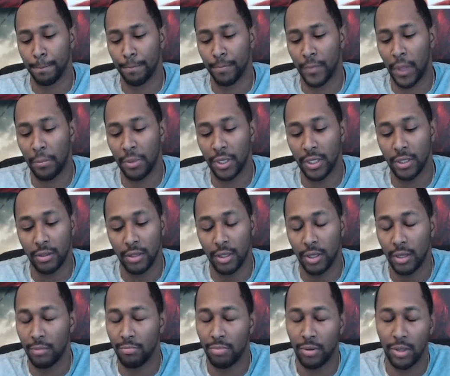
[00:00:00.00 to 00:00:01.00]
I mean,
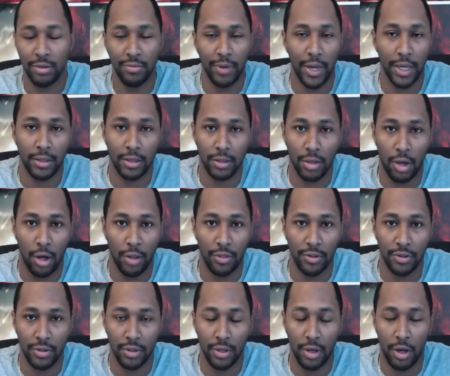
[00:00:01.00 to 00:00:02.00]
it brings back all
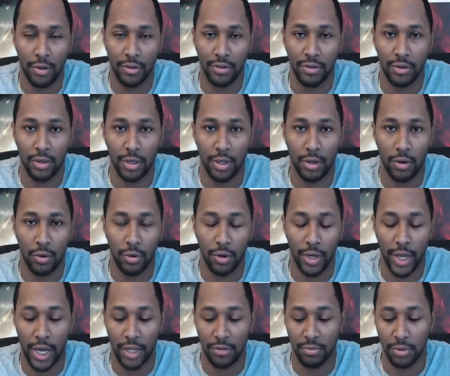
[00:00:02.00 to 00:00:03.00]
the old
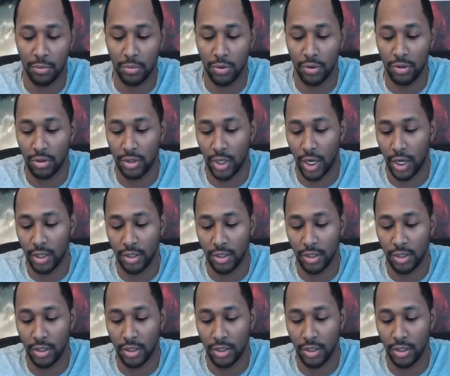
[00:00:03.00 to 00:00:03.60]
cast members,